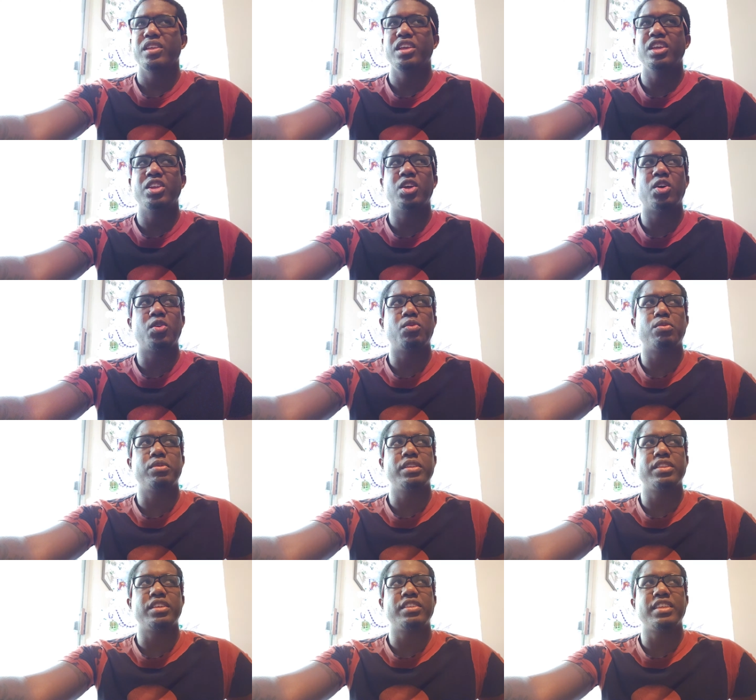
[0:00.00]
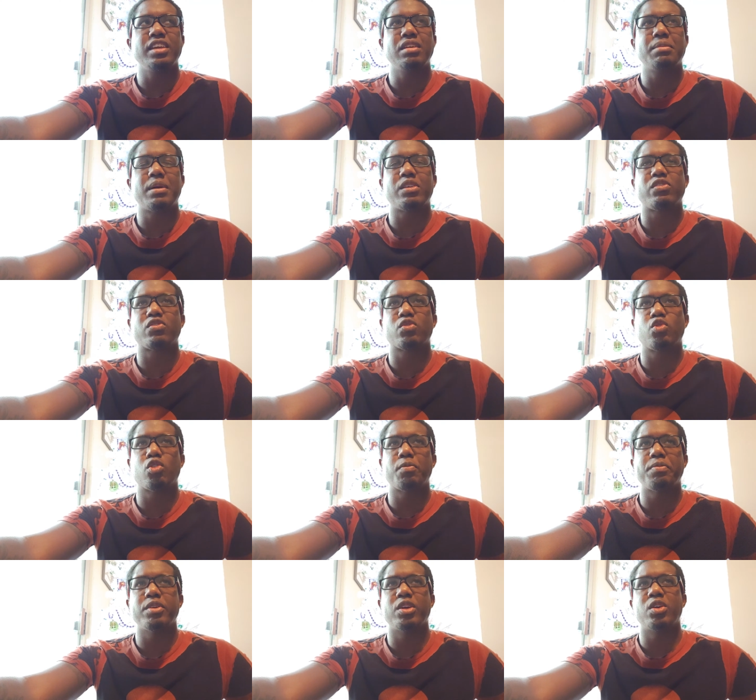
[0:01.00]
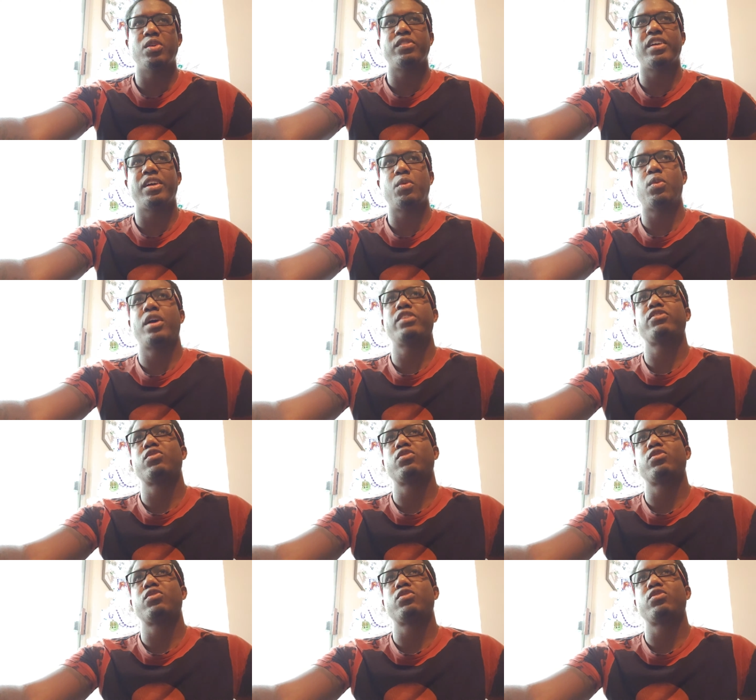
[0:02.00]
you know, with the thing about Scorpio is that while